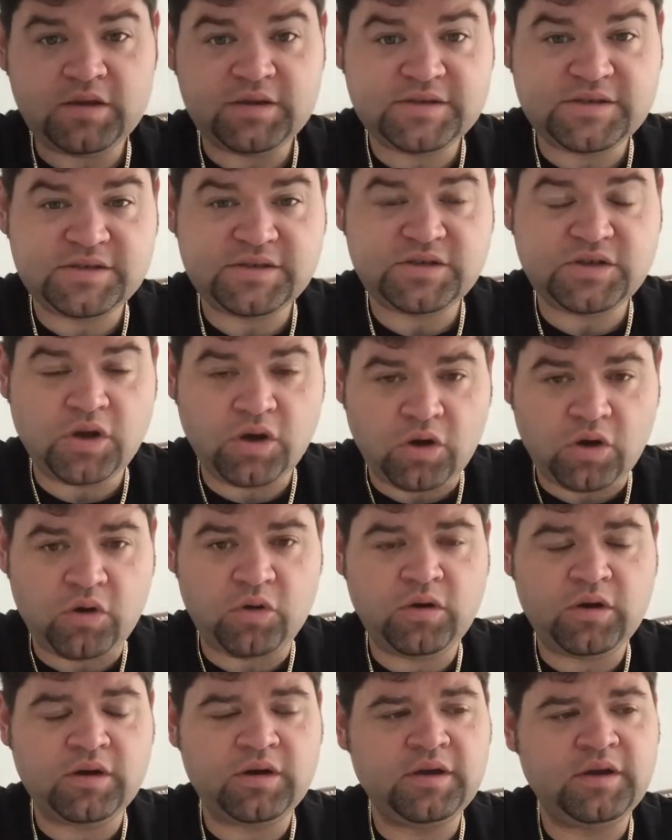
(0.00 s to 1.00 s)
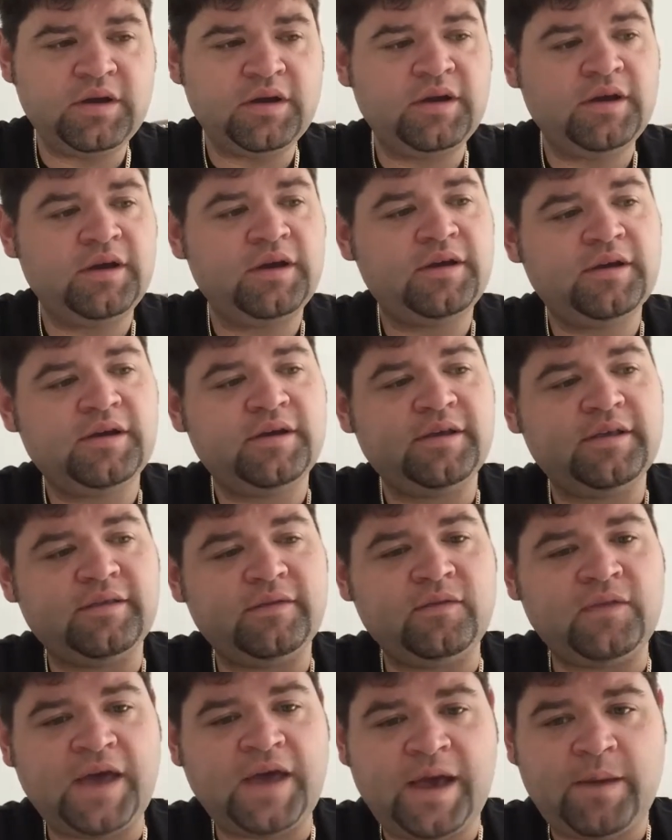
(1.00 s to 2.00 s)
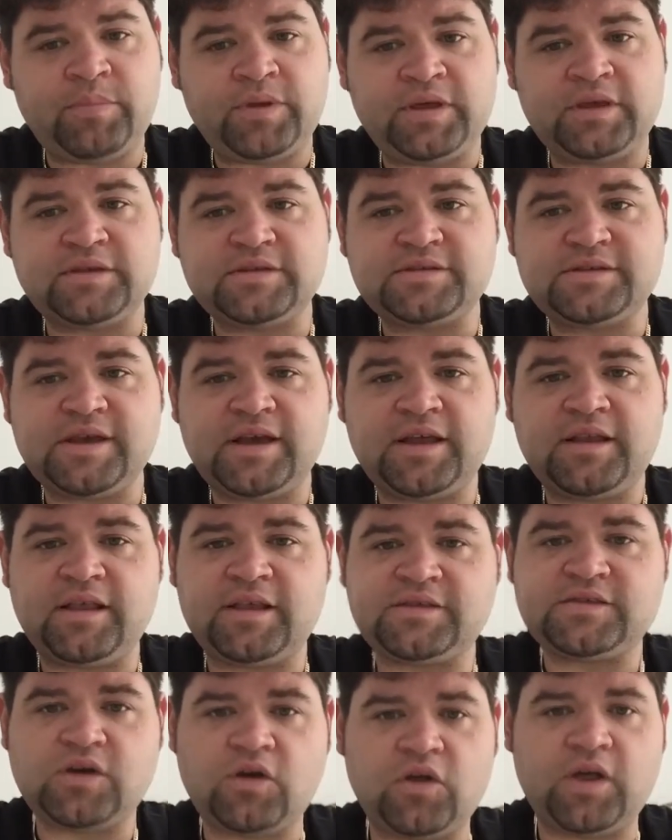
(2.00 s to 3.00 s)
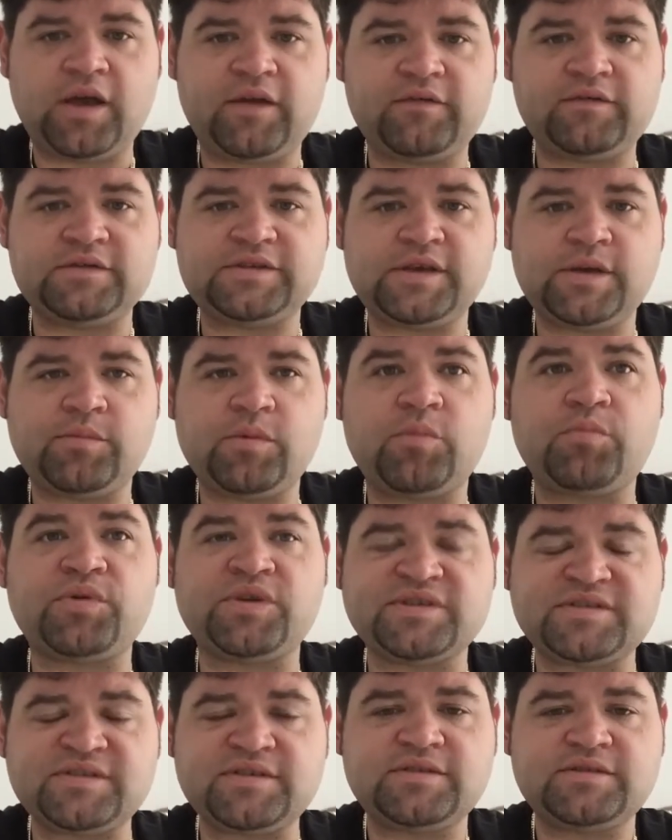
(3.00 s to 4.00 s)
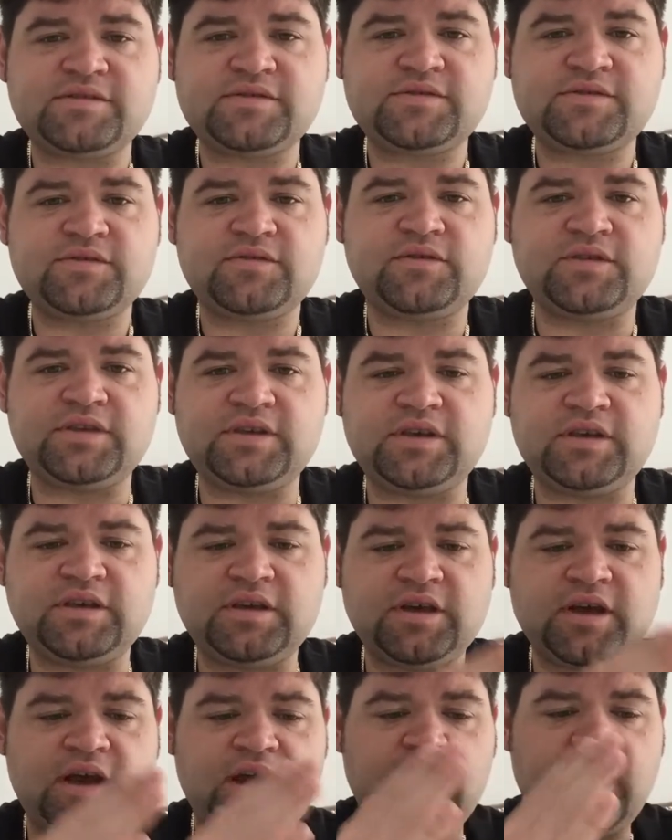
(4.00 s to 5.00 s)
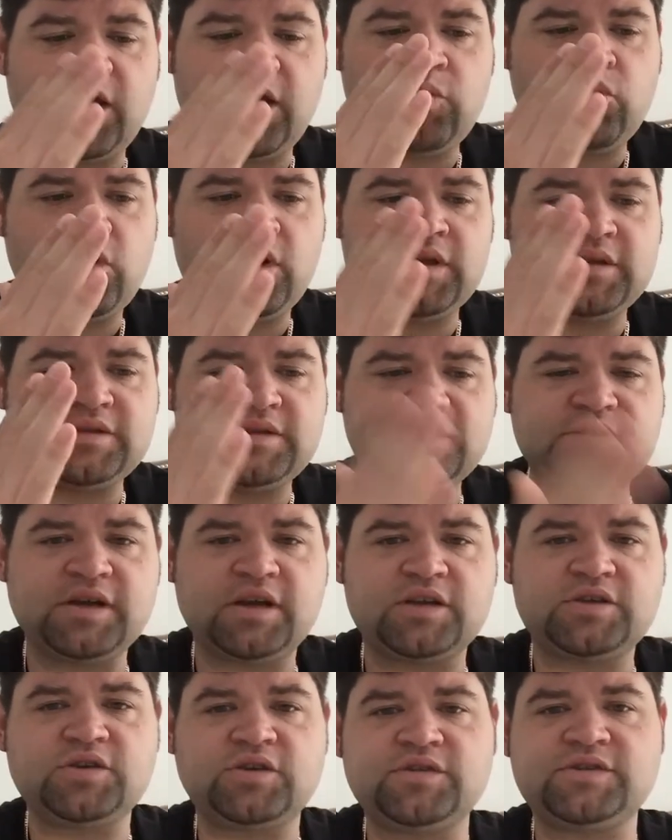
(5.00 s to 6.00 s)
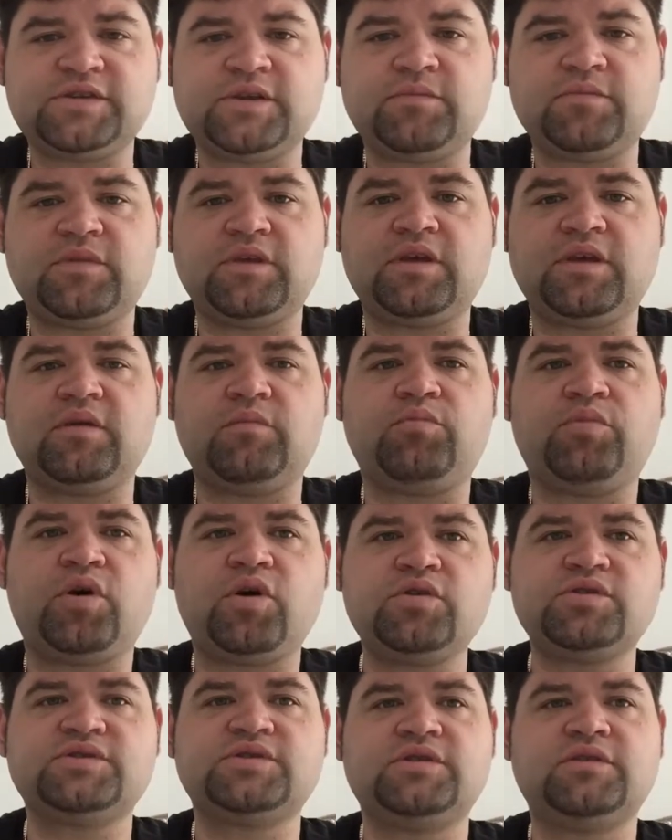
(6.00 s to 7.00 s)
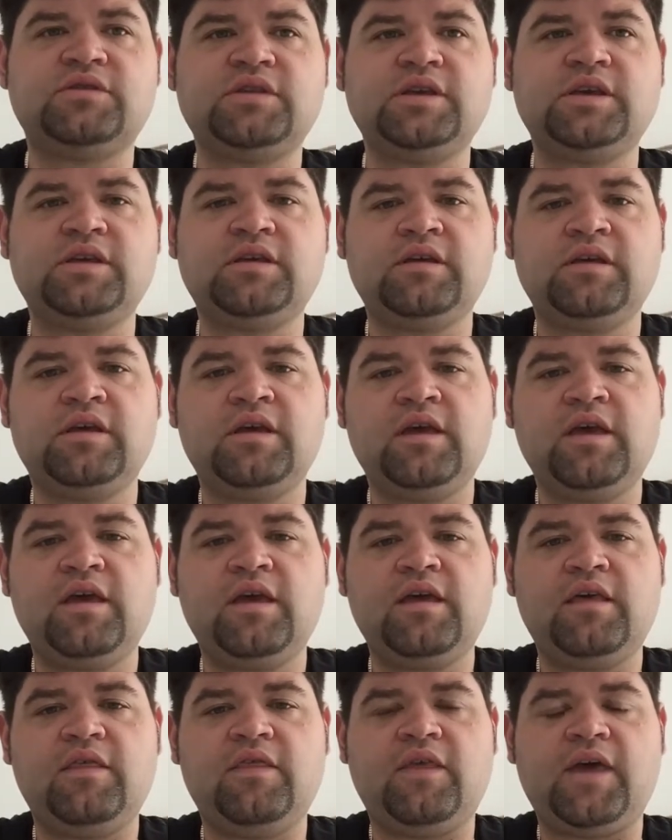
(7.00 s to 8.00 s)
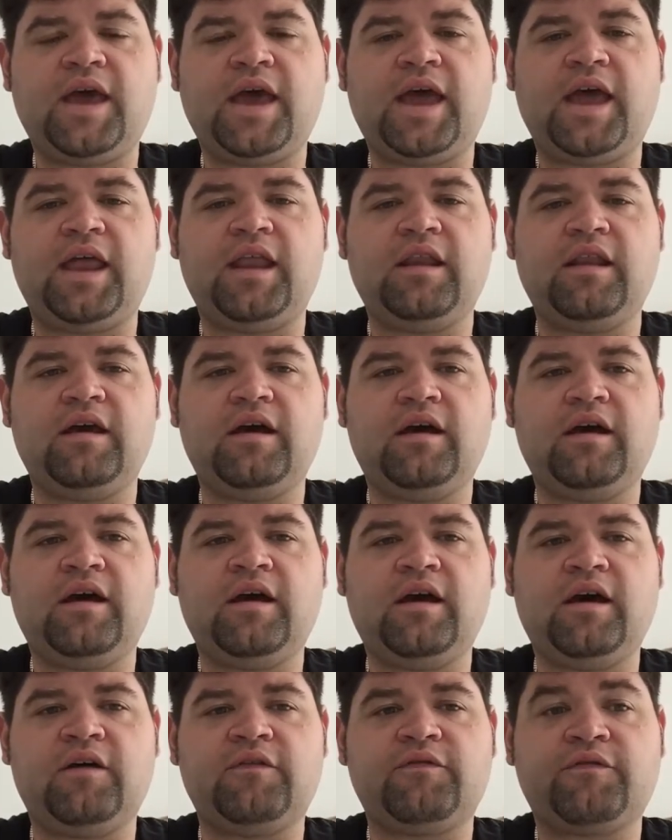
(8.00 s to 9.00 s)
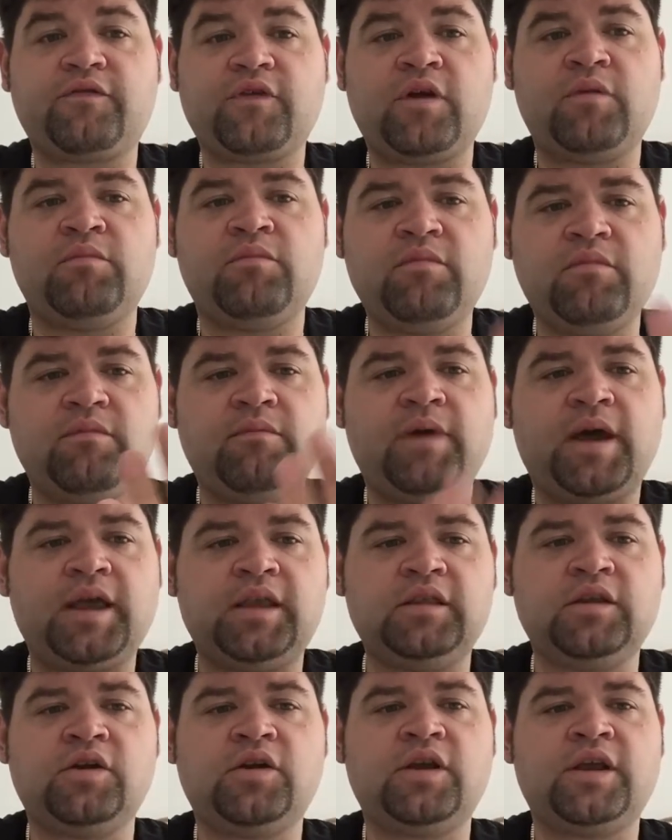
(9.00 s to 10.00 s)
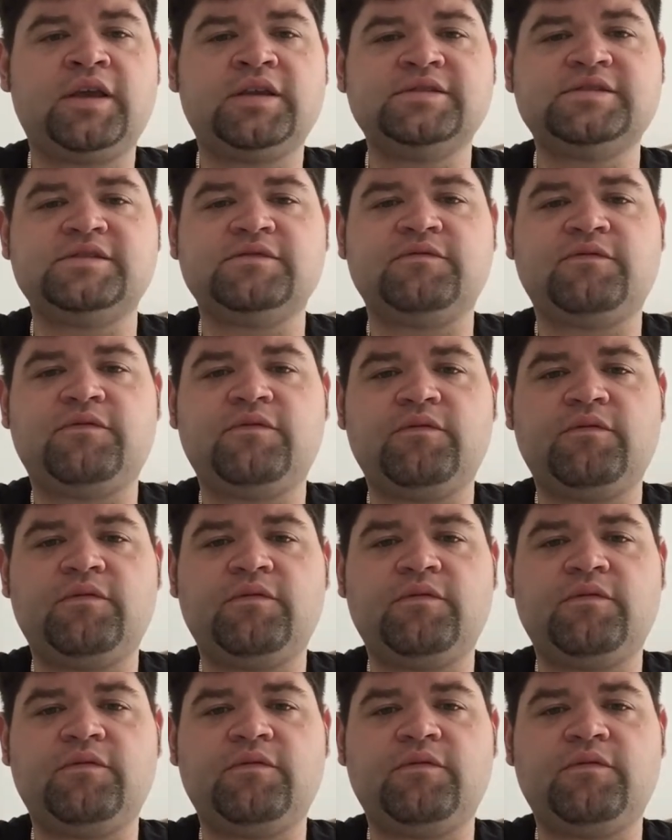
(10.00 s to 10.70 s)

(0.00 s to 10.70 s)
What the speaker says: So, that being said, that's all I have to say about business. I wanted to touch on something personally that from my learnings and